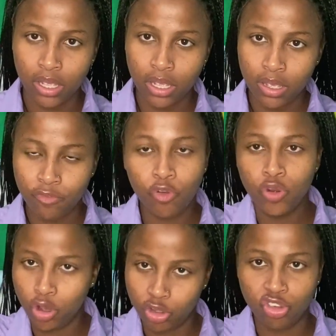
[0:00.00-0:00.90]
for go
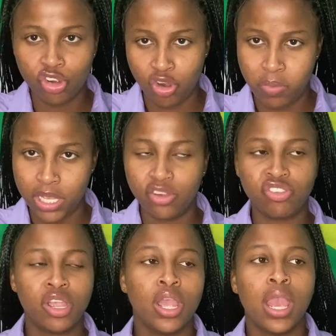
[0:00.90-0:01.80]
down to Treasure Beach.
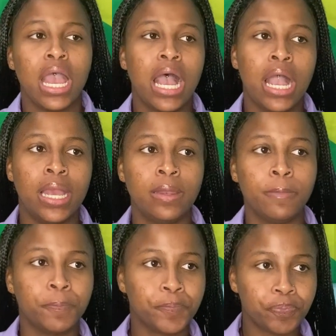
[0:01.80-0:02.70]
And
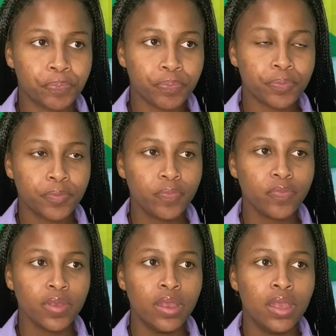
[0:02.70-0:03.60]

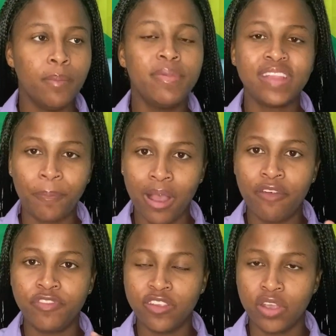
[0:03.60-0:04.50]
I stop off
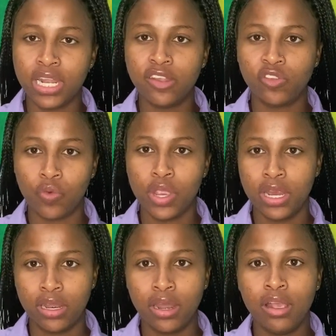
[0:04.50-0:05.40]
this in the
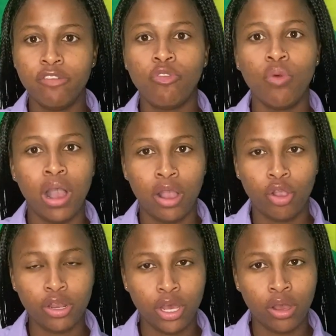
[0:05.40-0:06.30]
square for walk, go
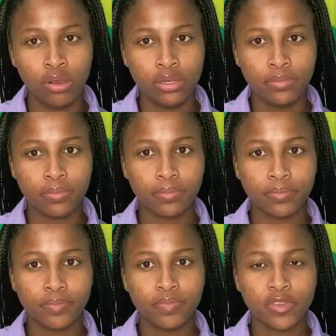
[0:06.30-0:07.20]
down.
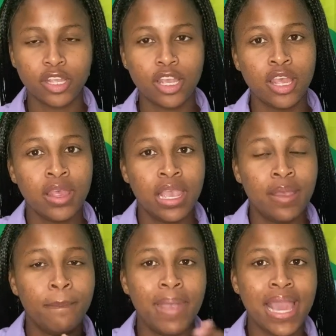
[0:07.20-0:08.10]

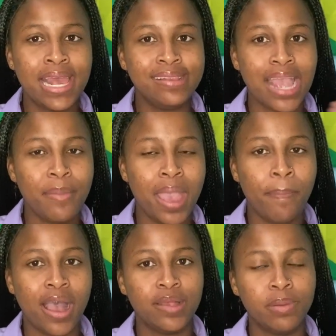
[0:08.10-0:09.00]
By the time I
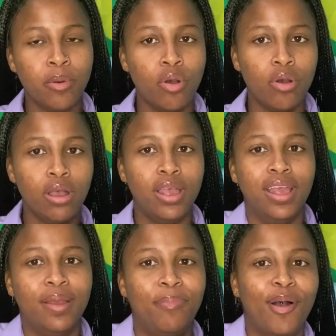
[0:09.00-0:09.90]
pass me
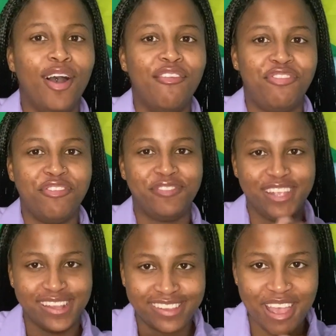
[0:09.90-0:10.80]
about
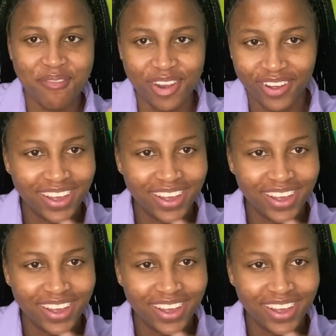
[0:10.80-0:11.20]
15 times, you know.